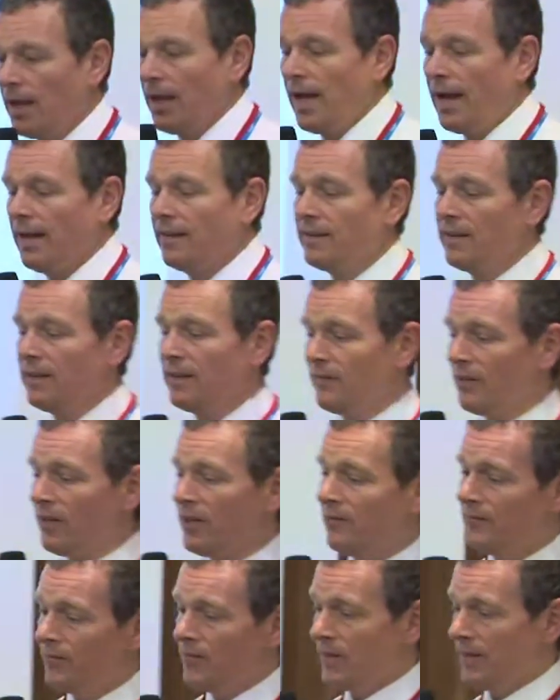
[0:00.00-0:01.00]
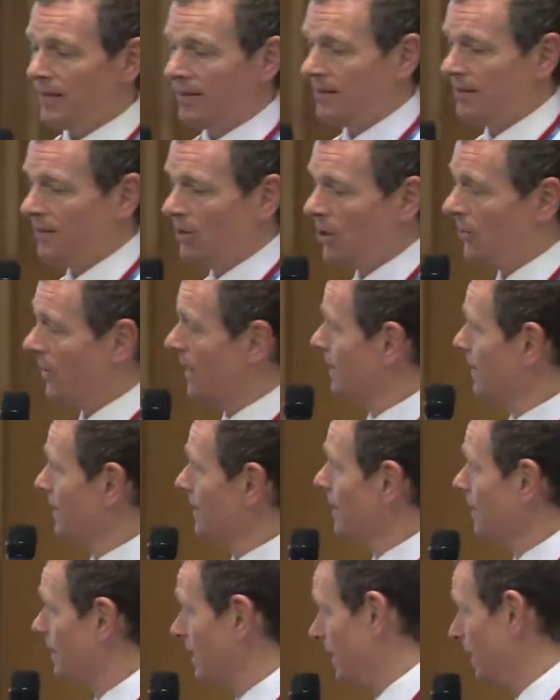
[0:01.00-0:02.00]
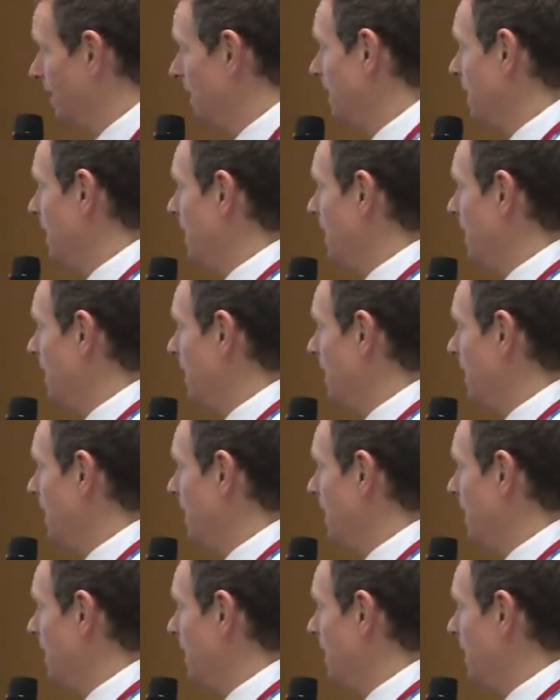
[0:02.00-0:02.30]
And in the very first US study,